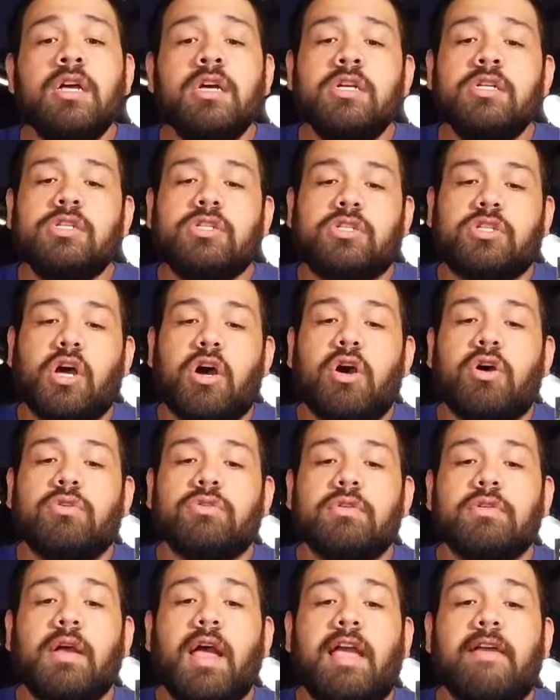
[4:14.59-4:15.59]

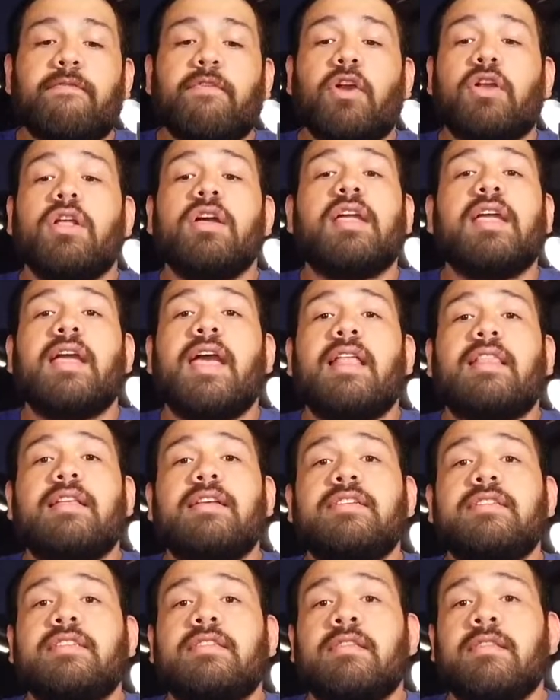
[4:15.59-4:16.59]
So if you're looking at
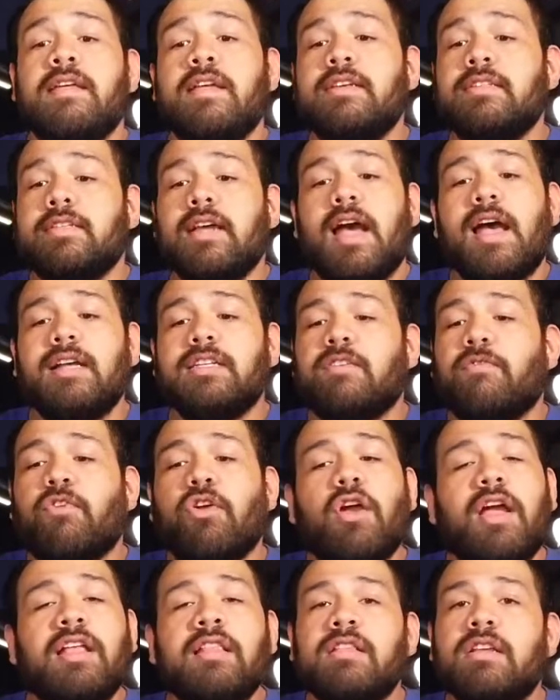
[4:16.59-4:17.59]
these things, guys, if
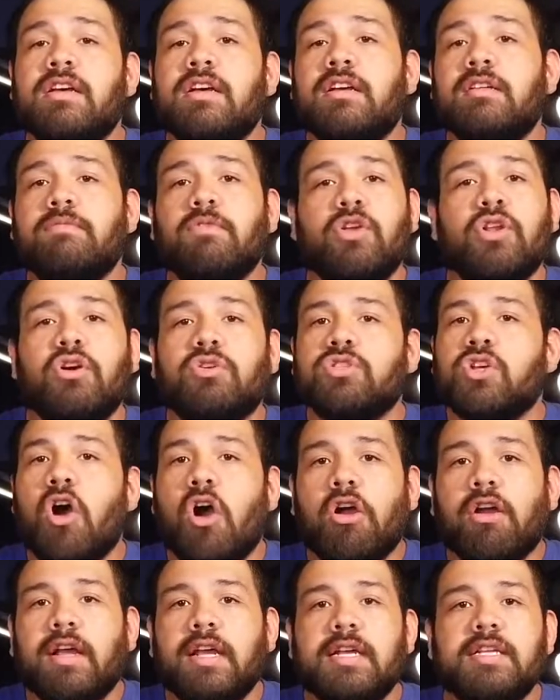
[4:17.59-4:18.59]
you're in the
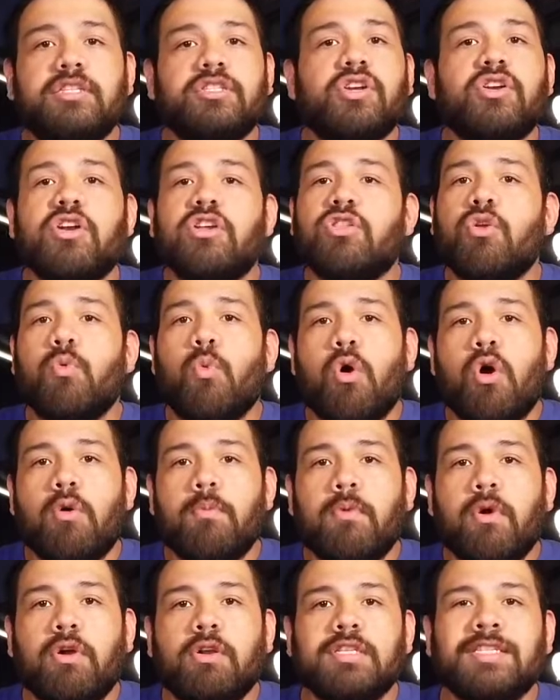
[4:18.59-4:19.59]
Targets, you're in the
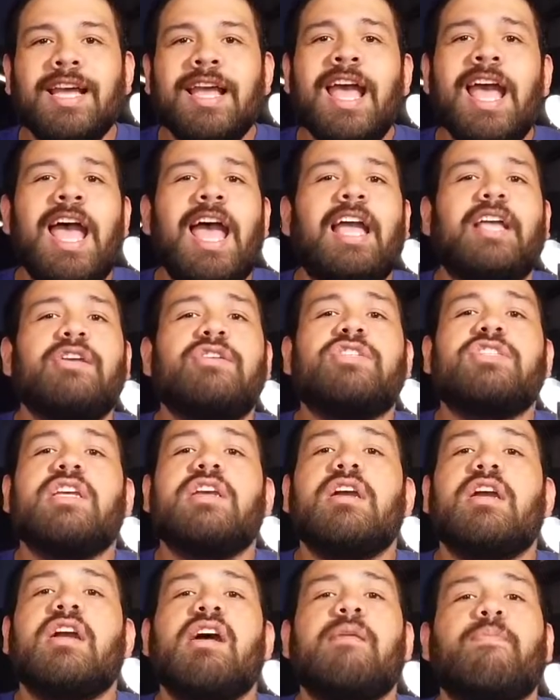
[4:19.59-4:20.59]
Walmarts, and you see
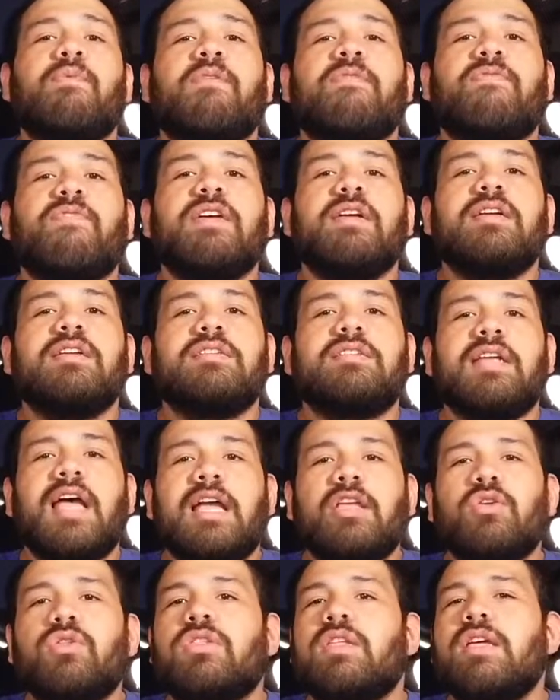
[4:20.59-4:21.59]
a couple of figures
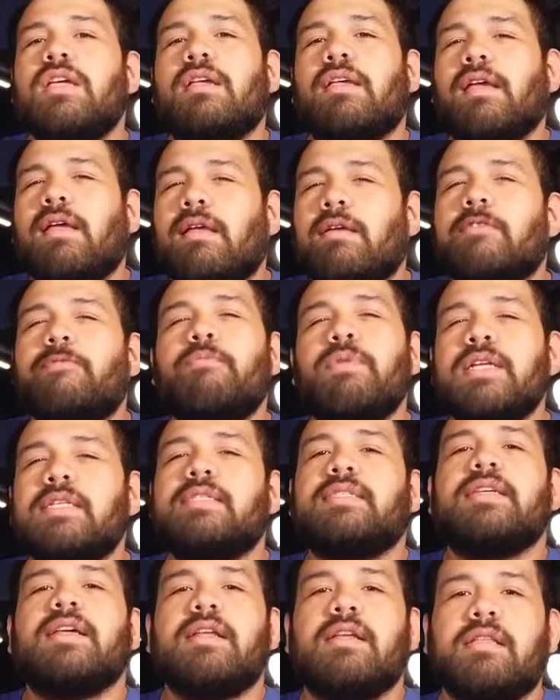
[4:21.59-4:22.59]
that you think have been
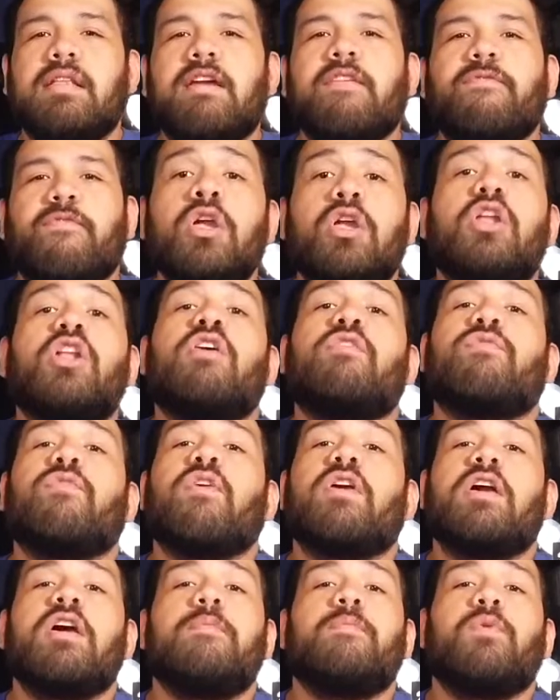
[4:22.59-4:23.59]
sitting there, for
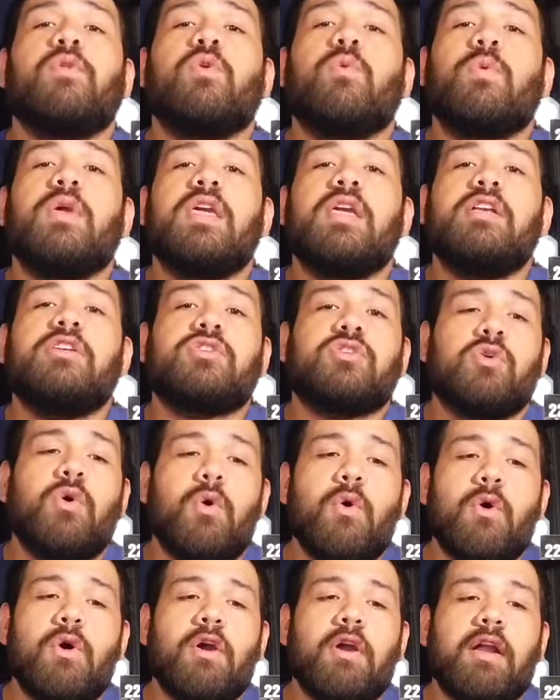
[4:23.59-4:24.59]
a couple of weeks,
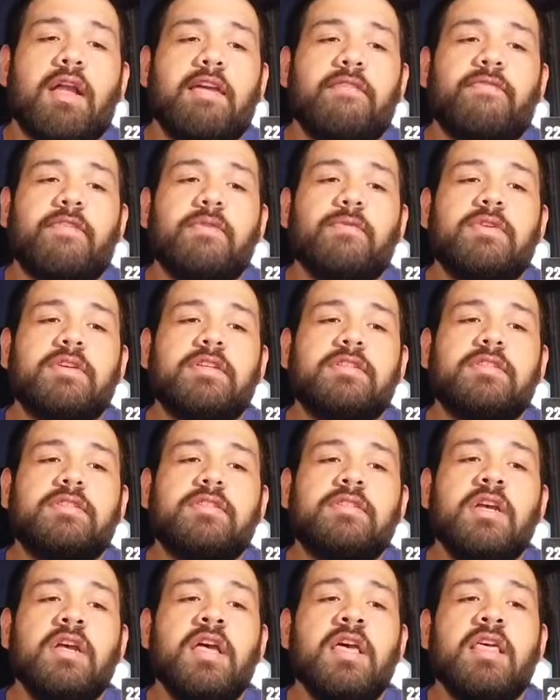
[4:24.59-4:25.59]
or if it
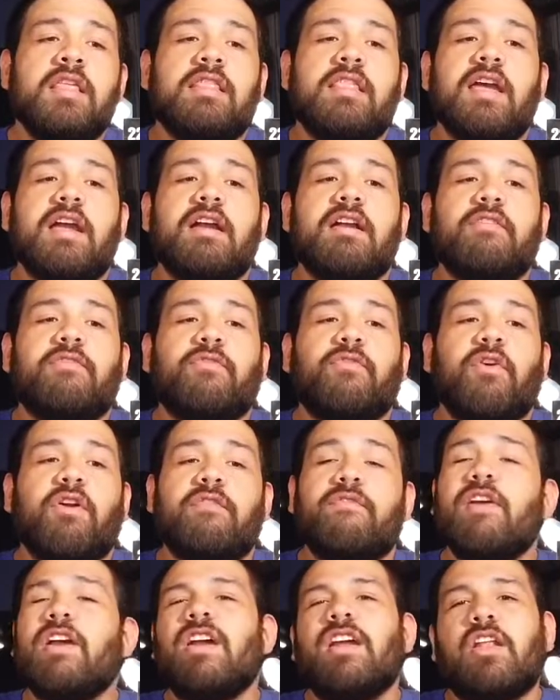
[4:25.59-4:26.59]
was there for a
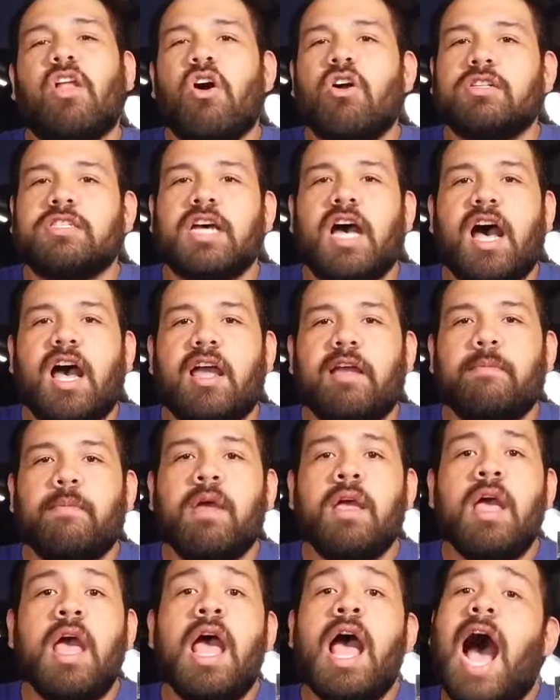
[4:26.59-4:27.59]
very long time,
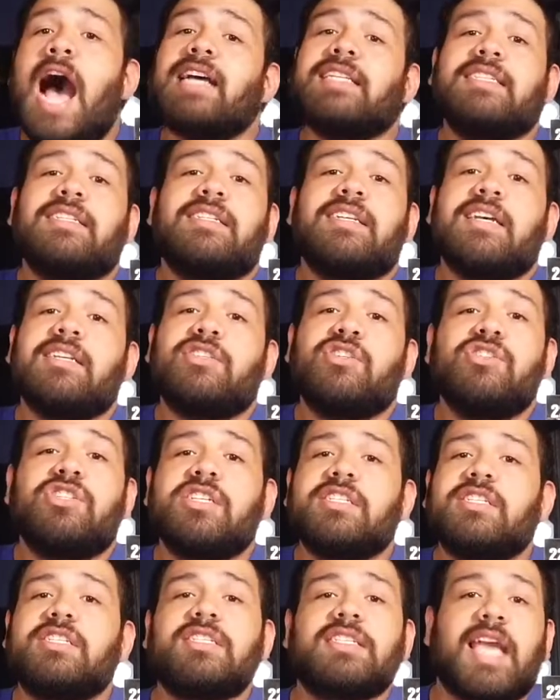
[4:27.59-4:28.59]
I suggest you
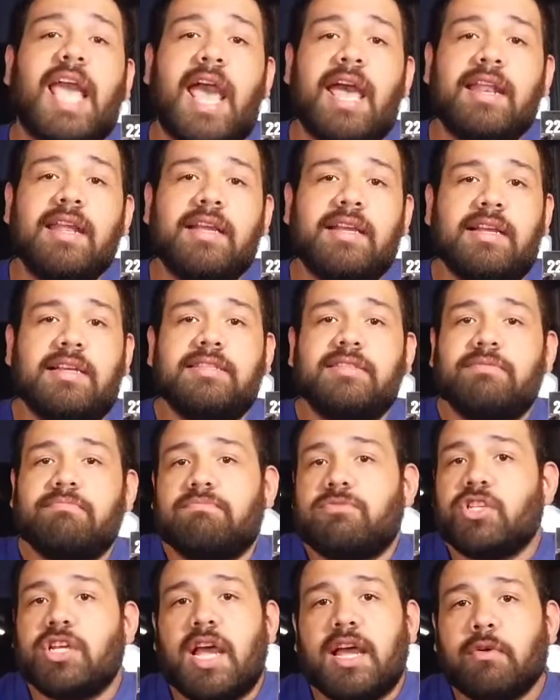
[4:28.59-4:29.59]
just scan it and
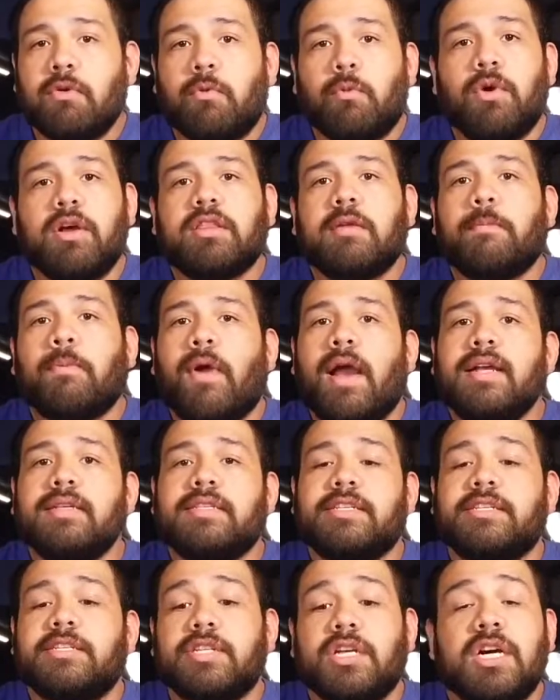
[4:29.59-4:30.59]
check what the price
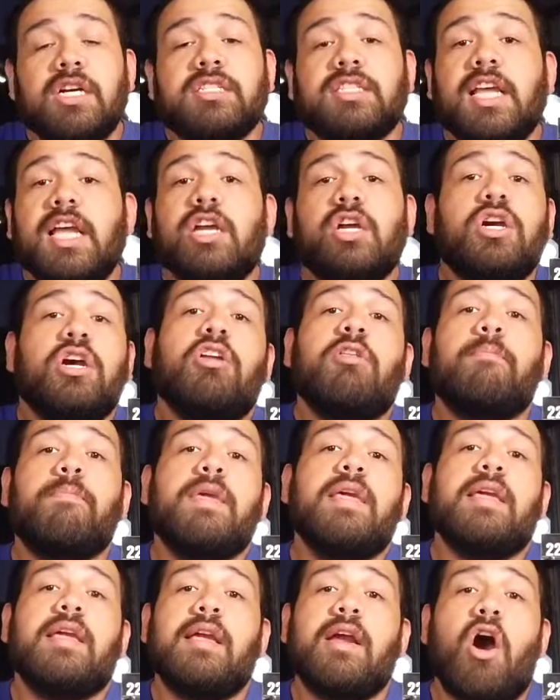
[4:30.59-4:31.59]
is, because it could
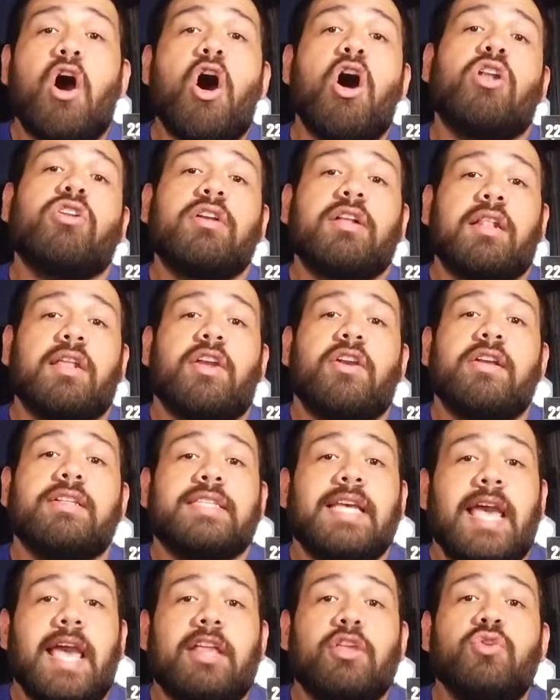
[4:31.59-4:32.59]
be on
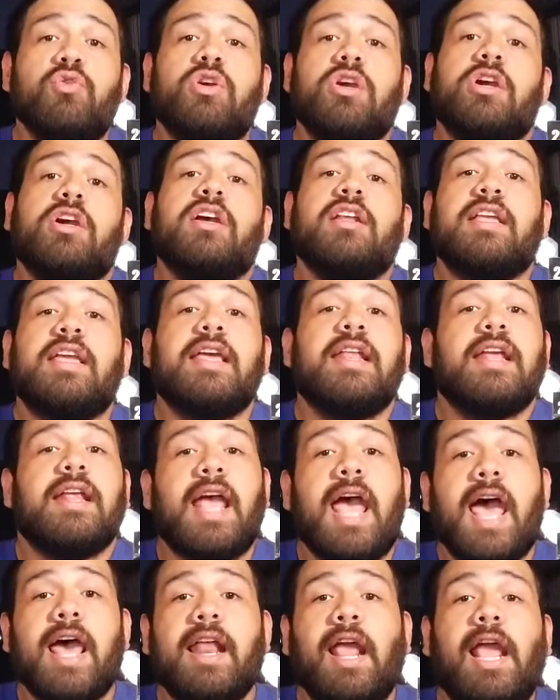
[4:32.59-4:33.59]
clearance and you could get
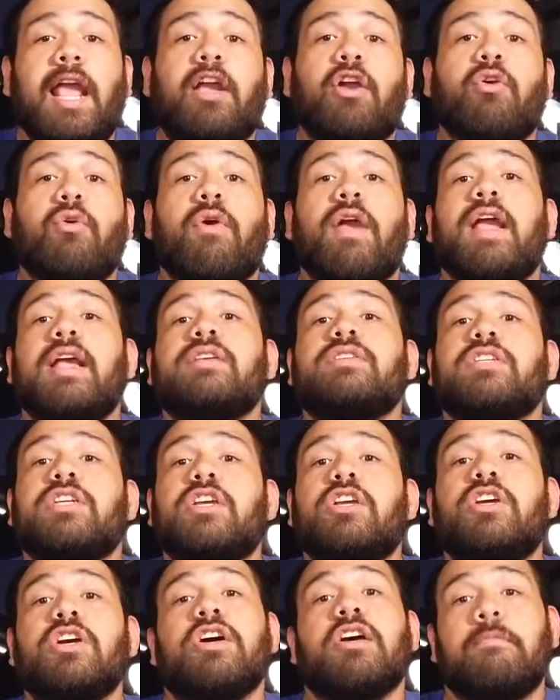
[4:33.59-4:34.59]
it at a crazy
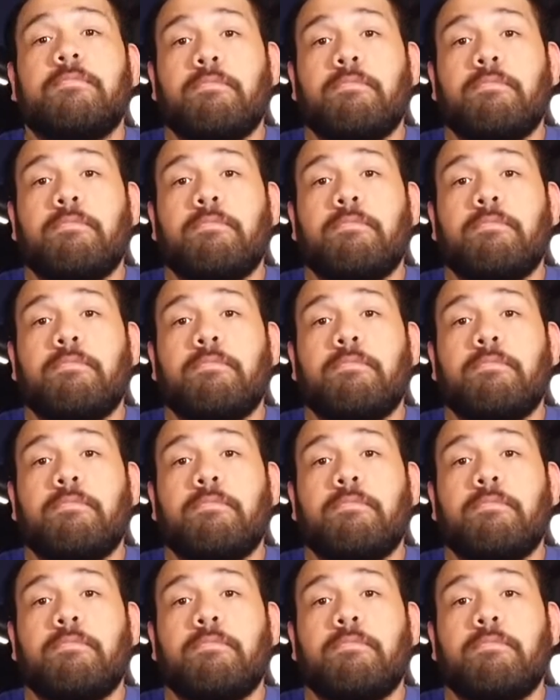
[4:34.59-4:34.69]
good